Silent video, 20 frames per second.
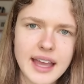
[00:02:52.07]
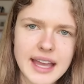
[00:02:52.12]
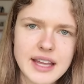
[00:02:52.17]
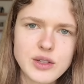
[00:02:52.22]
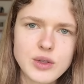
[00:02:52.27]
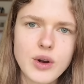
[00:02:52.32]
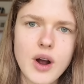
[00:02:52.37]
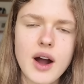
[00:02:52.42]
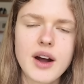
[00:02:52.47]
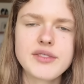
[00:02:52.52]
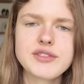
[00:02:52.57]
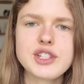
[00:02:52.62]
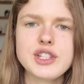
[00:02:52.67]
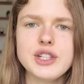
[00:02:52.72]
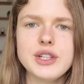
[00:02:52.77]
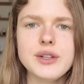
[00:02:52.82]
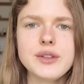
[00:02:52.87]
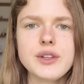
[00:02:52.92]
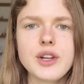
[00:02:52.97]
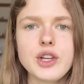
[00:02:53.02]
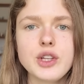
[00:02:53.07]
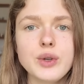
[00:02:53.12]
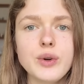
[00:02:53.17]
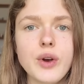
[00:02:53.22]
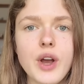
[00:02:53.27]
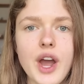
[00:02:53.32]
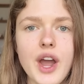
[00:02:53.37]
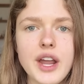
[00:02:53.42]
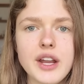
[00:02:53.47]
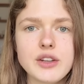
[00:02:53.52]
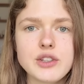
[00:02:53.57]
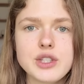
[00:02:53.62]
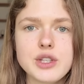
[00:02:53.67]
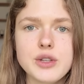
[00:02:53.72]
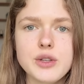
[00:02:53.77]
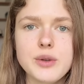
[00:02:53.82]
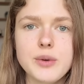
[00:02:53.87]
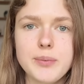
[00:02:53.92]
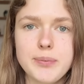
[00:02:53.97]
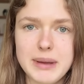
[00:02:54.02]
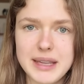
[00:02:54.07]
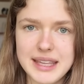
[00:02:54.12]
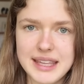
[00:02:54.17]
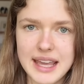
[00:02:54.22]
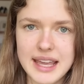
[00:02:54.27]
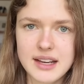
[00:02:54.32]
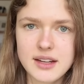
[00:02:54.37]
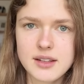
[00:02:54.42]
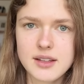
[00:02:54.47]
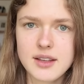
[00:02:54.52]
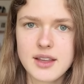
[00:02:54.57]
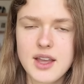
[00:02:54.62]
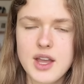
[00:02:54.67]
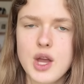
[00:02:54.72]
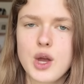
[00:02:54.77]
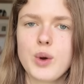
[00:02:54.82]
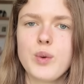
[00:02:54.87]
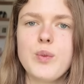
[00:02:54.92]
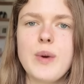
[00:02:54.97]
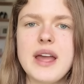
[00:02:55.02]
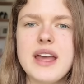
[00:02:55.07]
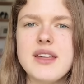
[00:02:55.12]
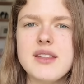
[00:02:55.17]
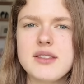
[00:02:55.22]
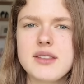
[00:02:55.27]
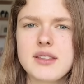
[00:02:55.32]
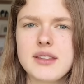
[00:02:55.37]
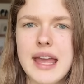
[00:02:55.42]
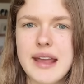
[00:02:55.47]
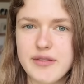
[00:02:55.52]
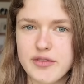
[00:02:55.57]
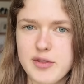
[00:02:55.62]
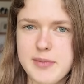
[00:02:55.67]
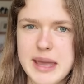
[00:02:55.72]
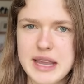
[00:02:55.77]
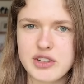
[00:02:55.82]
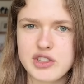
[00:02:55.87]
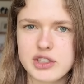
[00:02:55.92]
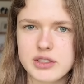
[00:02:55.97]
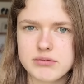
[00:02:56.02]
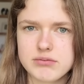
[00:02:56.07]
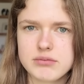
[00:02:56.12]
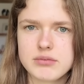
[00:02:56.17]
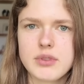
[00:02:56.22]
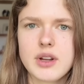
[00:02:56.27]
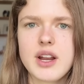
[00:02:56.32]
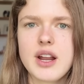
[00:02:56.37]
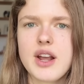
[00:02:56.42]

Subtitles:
in your afternoon, you're going to begin with information.